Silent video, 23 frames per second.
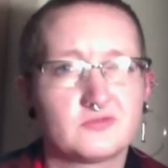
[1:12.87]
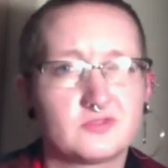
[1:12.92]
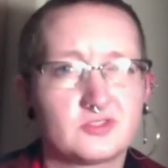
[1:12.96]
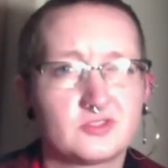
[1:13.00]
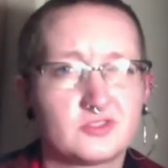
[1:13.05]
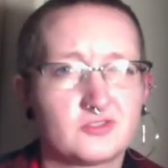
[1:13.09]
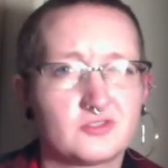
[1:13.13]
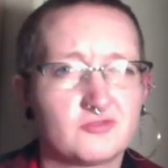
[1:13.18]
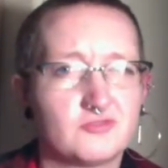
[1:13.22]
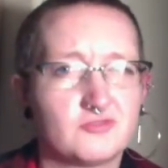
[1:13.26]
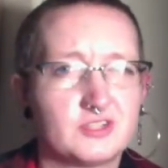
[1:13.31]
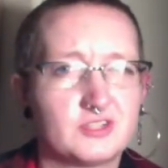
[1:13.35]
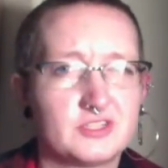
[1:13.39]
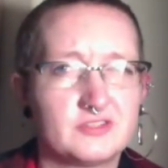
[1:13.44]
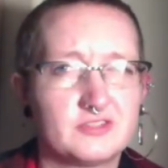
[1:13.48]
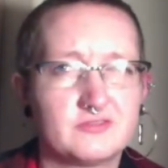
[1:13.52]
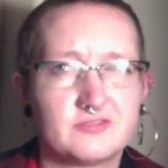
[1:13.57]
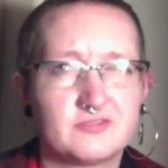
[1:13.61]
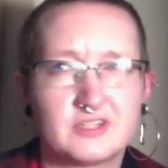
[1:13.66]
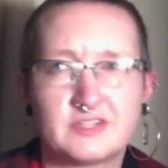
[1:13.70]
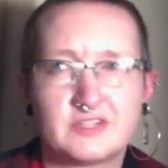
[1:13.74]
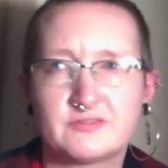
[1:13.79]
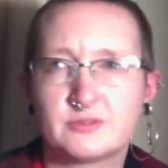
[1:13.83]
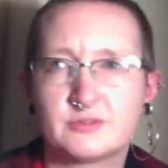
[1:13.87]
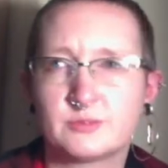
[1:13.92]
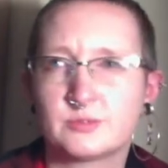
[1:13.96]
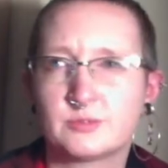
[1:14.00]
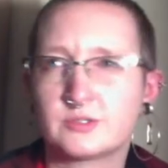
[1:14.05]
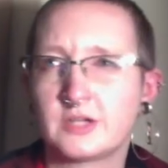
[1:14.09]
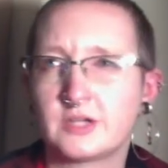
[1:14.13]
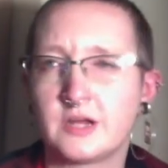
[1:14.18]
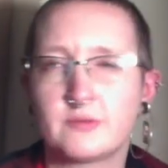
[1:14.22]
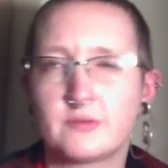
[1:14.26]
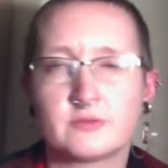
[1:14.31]
25
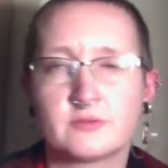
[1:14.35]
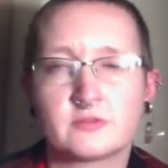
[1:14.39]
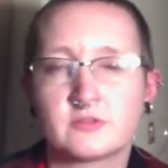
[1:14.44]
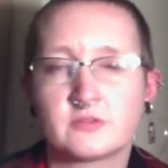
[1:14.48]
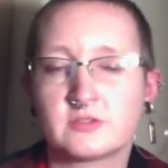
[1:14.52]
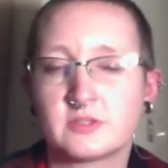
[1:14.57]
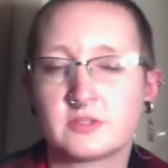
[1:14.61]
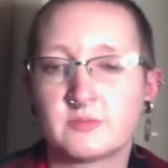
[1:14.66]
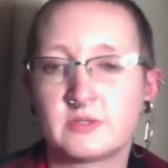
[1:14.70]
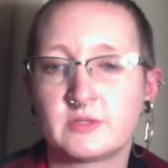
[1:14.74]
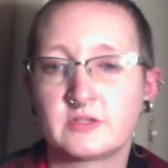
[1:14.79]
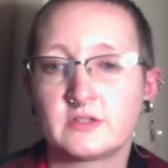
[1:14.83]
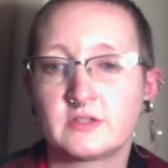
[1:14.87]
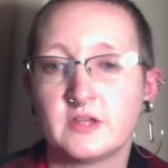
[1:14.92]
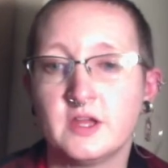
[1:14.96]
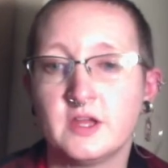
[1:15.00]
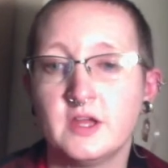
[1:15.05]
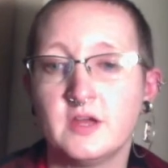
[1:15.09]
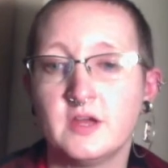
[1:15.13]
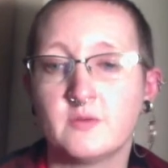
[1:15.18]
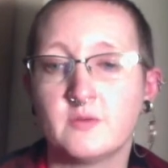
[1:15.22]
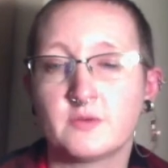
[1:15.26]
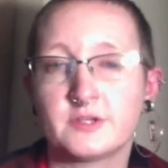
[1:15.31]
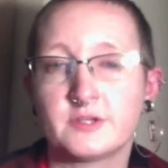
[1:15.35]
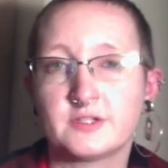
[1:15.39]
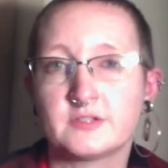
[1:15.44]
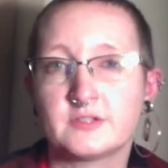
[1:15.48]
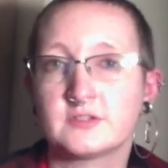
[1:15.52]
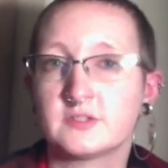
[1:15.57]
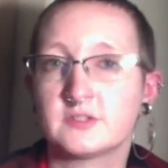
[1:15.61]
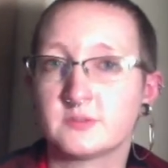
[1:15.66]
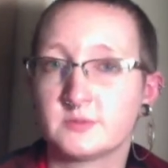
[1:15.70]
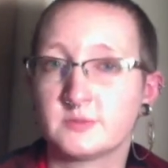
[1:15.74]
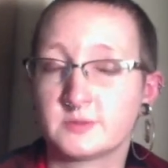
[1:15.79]
subscribers or something, where I did a
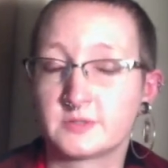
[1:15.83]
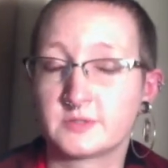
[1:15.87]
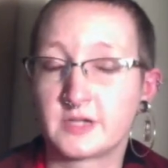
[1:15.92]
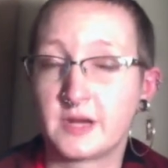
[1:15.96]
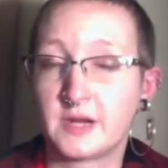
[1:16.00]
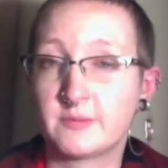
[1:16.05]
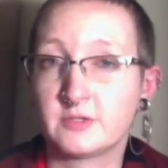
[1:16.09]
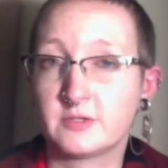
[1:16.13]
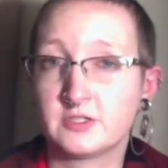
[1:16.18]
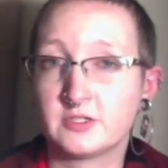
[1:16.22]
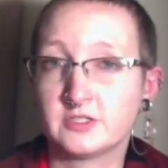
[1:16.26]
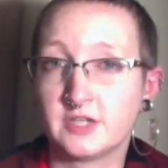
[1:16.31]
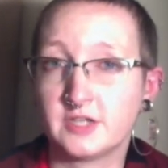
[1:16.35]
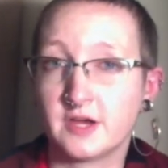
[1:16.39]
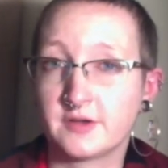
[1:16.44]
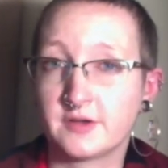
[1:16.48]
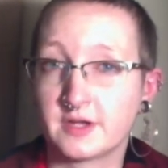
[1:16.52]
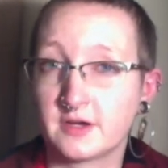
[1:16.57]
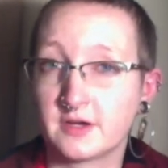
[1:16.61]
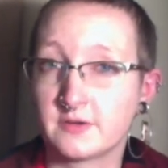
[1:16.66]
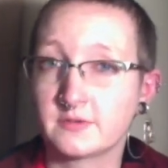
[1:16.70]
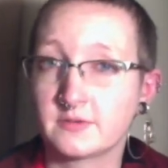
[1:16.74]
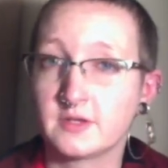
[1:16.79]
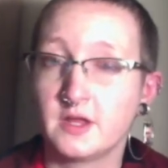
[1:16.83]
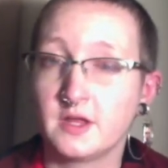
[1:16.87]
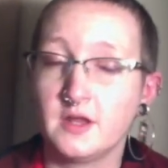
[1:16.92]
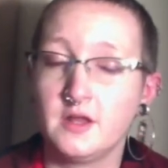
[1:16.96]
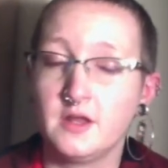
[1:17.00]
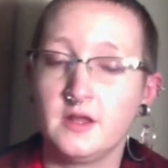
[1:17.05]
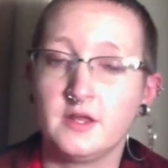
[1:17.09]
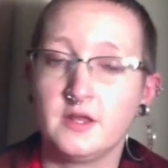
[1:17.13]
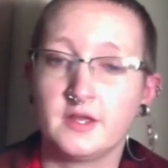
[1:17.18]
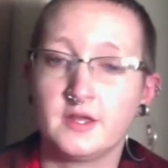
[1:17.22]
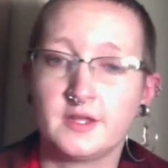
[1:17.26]
subscriber shout out,
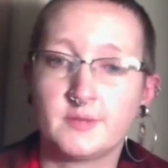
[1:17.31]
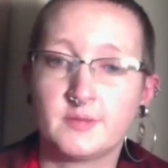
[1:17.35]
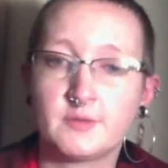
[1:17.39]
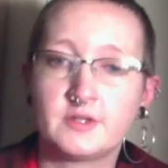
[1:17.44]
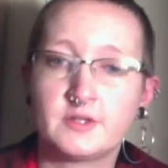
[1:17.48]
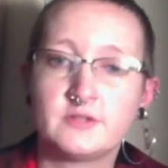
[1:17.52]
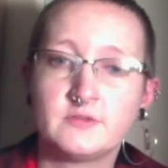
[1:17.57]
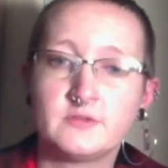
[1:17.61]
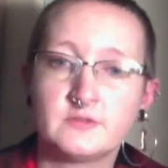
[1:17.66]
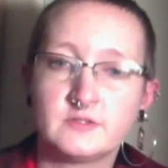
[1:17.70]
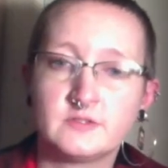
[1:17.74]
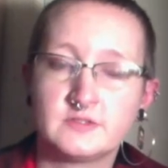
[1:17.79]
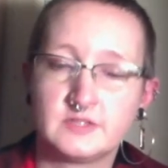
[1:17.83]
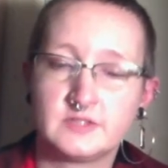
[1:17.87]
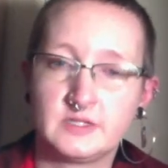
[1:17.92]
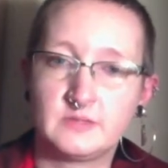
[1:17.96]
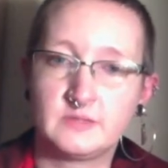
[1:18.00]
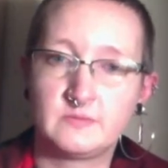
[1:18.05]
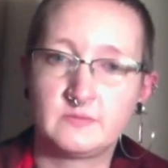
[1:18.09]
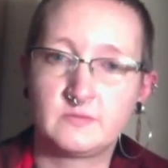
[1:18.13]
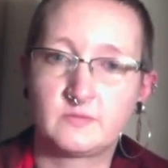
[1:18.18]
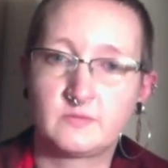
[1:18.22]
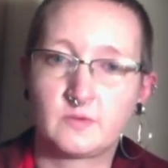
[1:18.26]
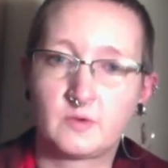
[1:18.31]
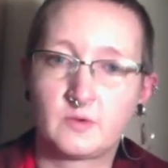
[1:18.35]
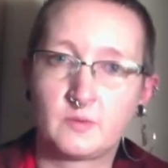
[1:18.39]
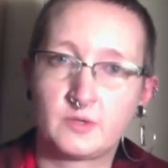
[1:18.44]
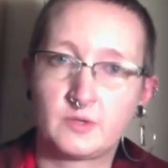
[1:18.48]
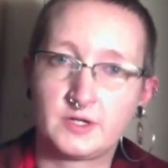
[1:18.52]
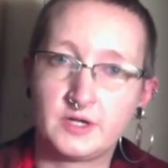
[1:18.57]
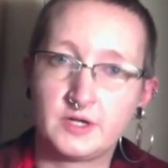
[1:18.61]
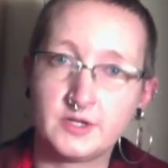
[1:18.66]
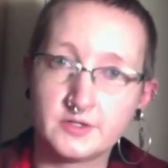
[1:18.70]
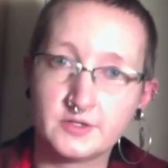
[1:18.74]
and I want to do the same for
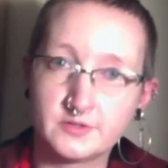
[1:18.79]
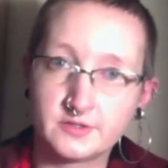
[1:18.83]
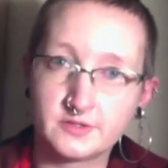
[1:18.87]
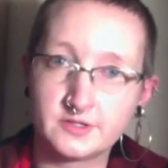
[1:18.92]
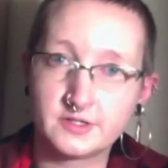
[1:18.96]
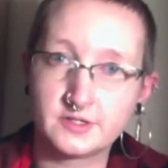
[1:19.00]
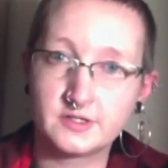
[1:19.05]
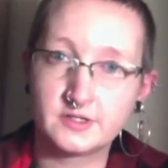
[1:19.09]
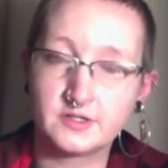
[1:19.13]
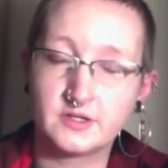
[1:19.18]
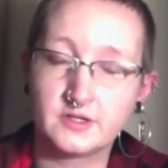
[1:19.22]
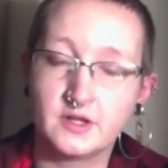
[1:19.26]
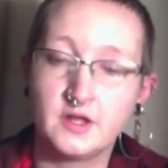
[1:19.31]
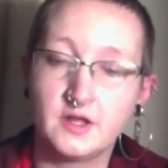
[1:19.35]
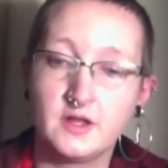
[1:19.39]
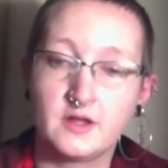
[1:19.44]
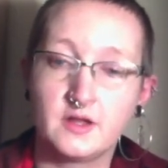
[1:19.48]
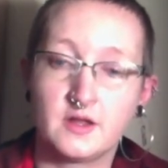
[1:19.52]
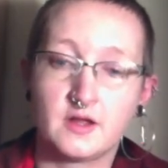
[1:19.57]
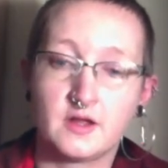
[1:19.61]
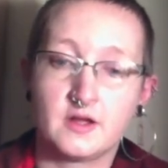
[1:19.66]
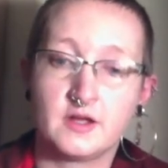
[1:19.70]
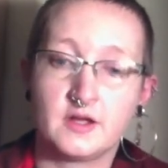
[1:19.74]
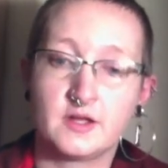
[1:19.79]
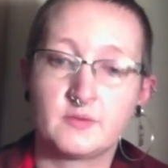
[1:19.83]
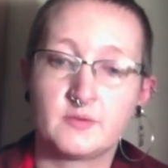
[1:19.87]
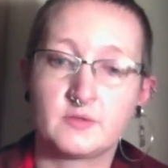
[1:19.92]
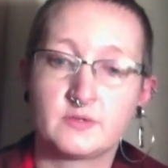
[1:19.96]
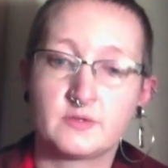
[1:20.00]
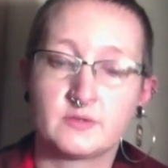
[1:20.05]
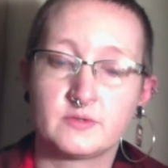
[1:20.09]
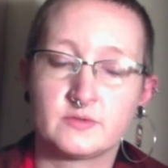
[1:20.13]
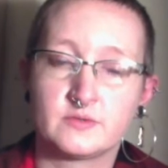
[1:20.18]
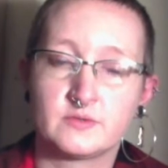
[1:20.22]
100. I
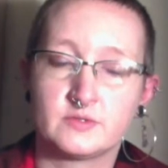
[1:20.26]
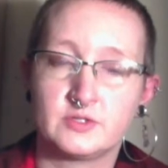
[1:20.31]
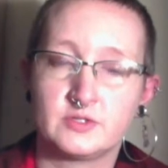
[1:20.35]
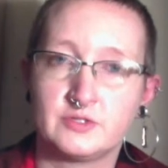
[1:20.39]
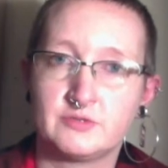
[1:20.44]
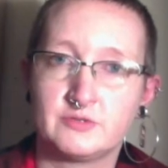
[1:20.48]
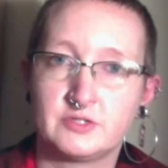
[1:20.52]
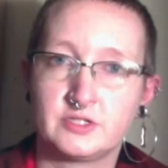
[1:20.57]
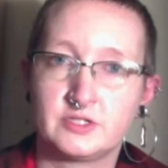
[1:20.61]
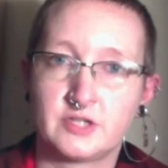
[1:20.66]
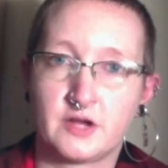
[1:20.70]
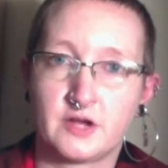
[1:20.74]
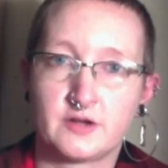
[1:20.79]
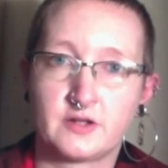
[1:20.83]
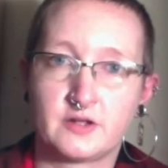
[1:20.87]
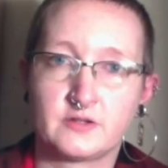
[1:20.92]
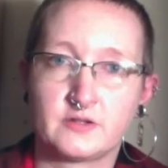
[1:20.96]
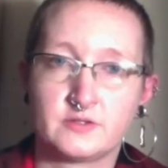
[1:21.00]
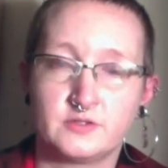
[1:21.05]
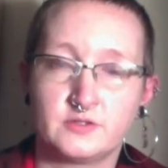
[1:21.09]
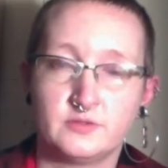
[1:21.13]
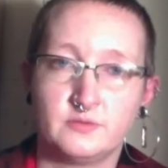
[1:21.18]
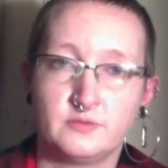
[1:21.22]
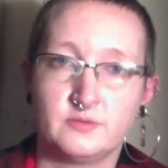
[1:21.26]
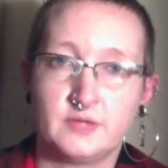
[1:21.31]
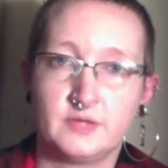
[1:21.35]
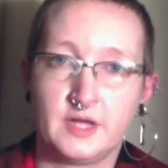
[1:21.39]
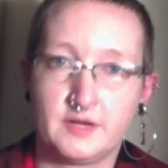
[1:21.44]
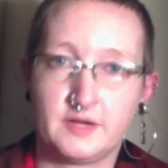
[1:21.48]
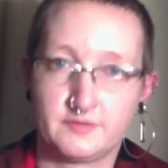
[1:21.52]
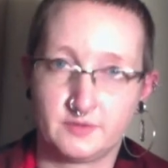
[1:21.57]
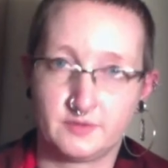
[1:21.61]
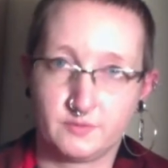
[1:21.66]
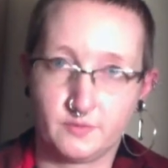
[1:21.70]
will do a shout out to
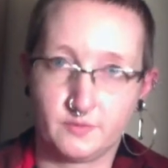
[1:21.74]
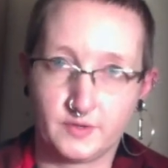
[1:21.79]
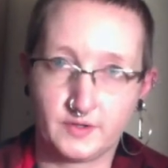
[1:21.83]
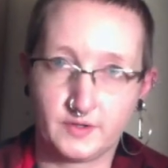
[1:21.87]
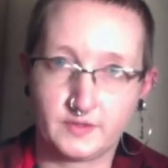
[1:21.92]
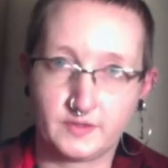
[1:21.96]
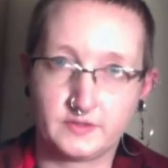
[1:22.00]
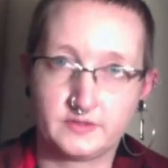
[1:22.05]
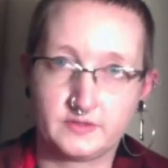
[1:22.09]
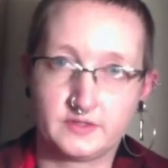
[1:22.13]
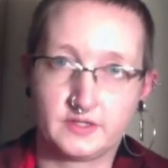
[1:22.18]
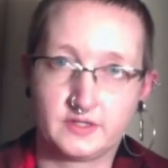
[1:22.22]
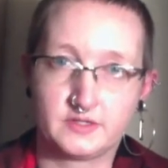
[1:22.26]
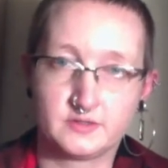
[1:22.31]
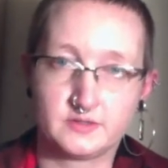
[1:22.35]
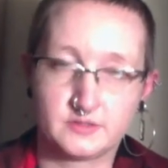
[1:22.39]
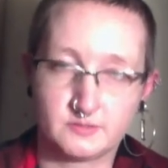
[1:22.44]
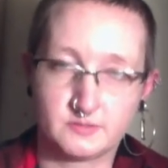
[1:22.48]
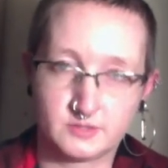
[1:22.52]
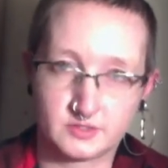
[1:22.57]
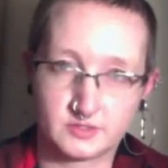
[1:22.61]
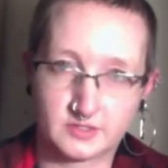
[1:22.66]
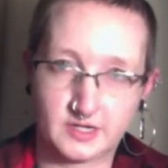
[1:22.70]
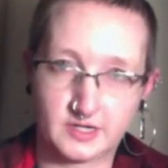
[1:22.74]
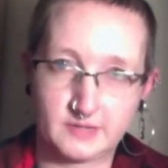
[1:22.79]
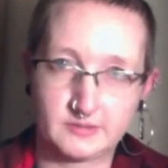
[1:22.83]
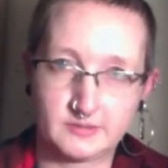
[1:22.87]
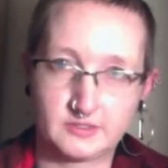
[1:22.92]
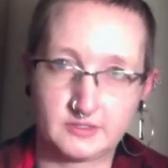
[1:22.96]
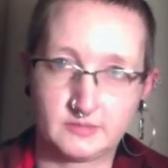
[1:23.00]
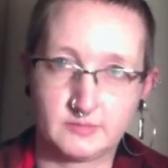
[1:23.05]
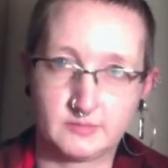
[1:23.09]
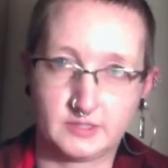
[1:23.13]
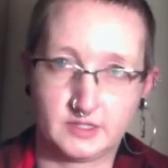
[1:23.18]
everyone that has subscribed
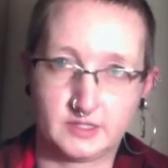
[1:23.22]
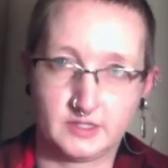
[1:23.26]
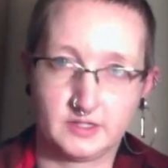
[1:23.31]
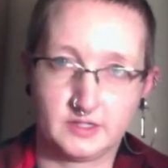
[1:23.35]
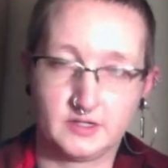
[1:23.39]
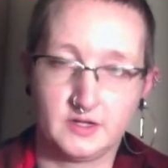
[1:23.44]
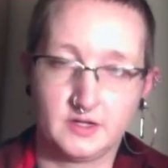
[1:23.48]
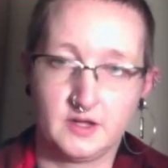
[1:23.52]
to me.